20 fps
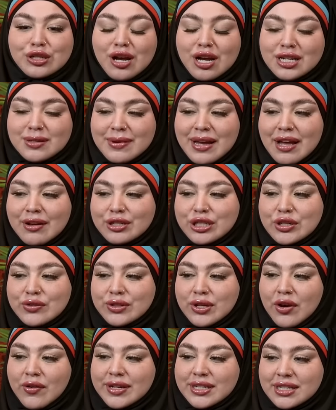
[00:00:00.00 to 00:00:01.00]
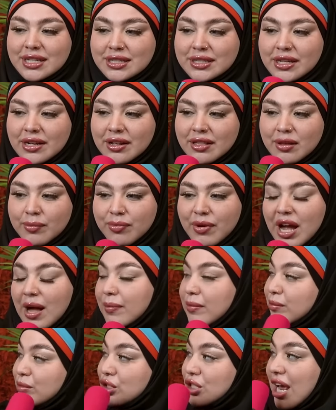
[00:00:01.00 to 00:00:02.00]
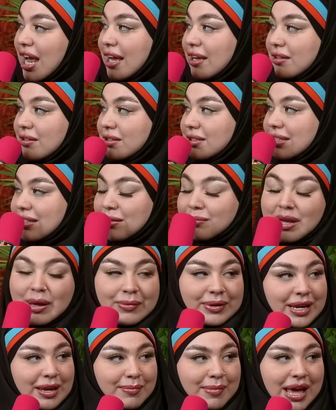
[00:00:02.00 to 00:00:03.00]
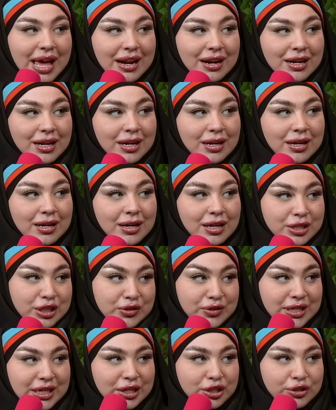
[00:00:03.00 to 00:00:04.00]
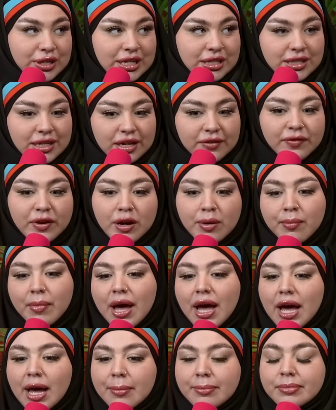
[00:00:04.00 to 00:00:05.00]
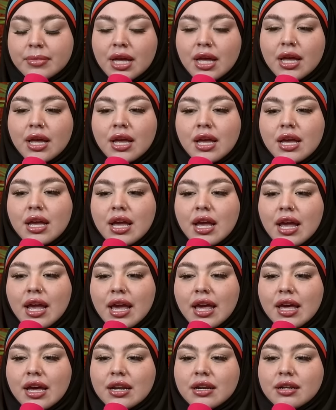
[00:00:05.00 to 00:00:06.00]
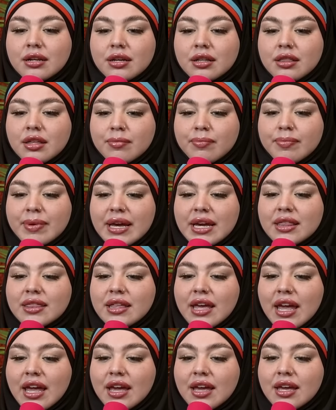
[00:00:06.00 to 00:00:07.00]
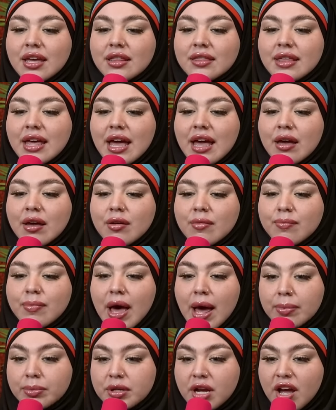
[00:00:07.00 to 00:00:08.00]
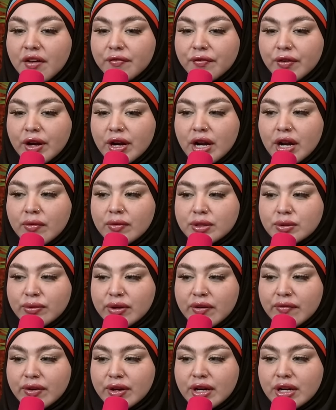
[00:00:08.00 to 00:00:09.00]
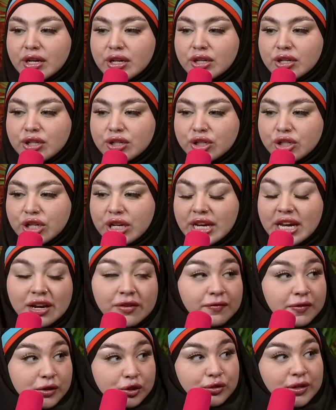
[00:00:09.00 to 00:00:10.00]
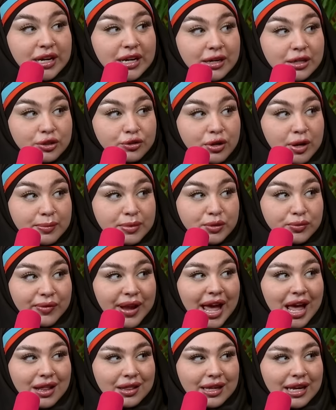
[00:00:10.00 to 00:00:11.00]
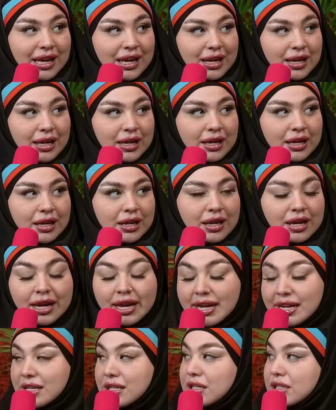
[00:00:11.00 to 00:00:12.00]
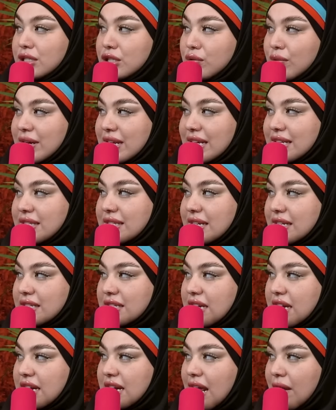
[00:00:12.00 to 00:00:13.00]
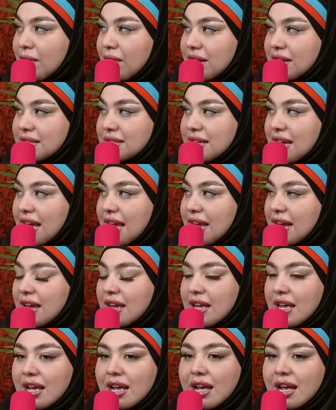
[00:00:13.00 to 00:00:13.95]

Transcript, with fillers: talks about how she was always considered the problem child, and her mom would get mad at her because she was like a translator for her mom. Mm-hmm. And the big thing that popped off for her was whenever she infiltrated Trump's rally in 2016, I want to say,